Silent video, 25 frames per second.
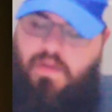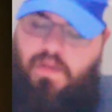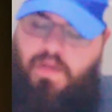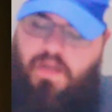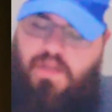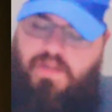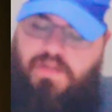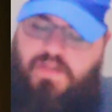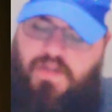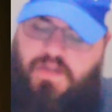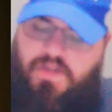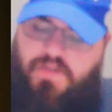
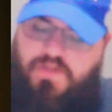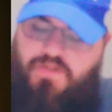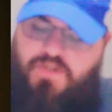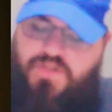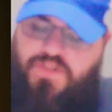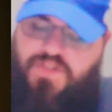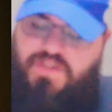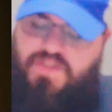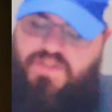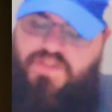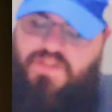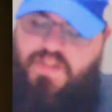And
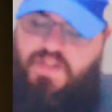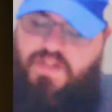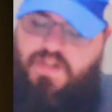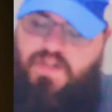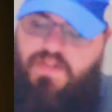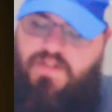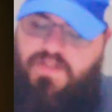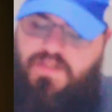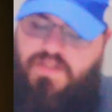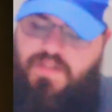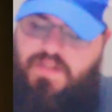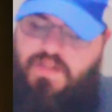Yahusha said
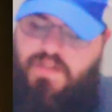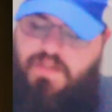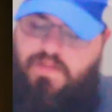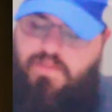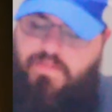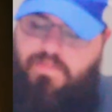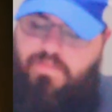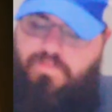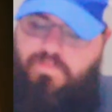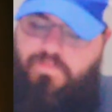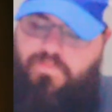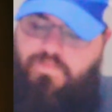unto
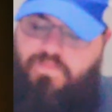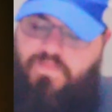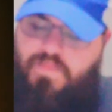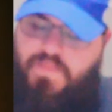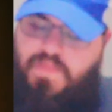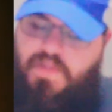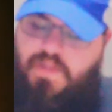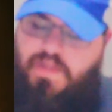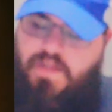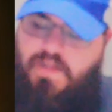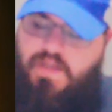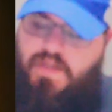him,
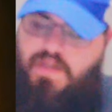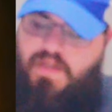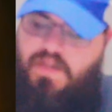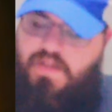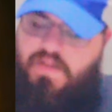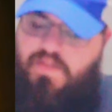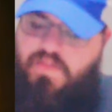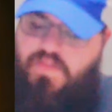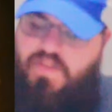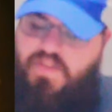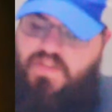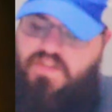
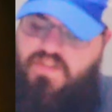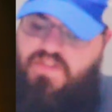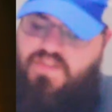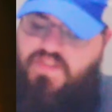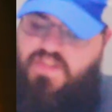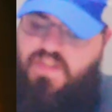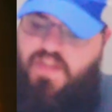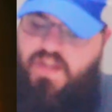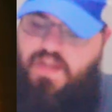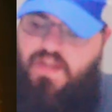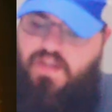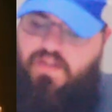This
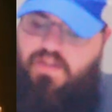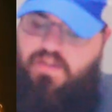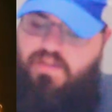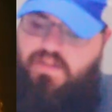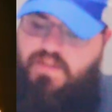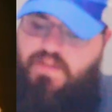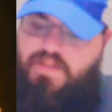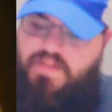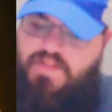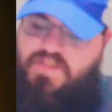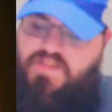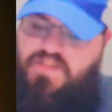day
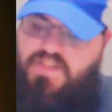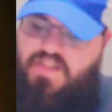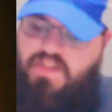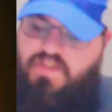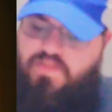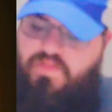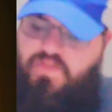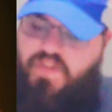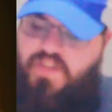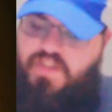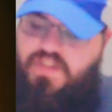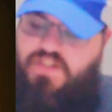is
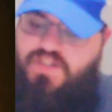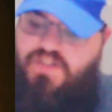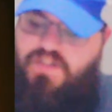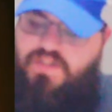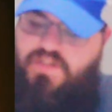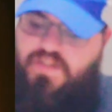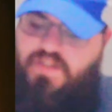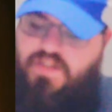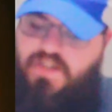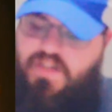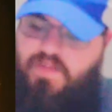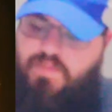
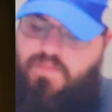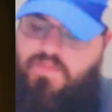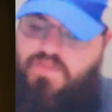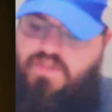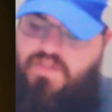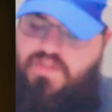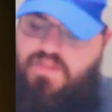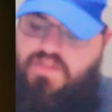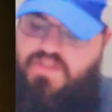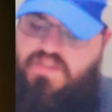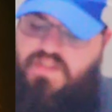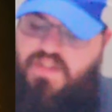salvation come
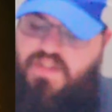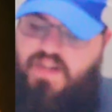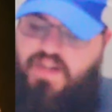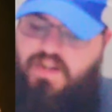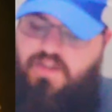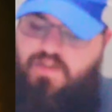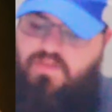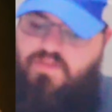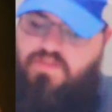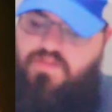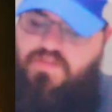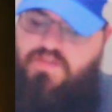to this
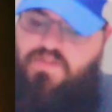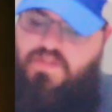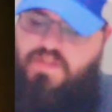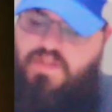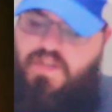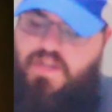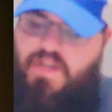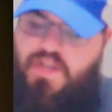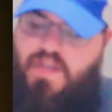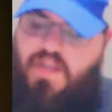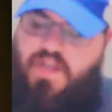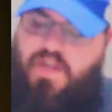house,
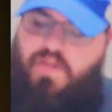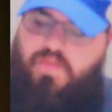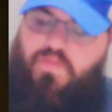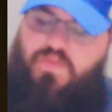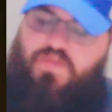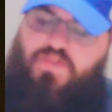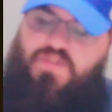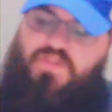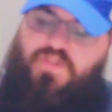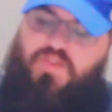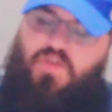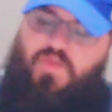
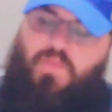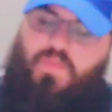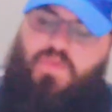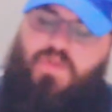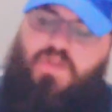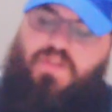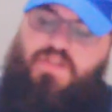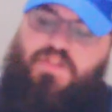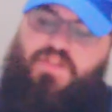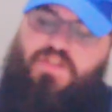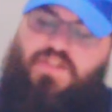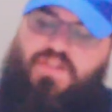for so
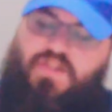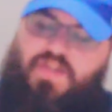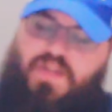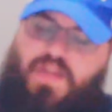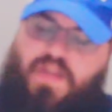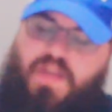much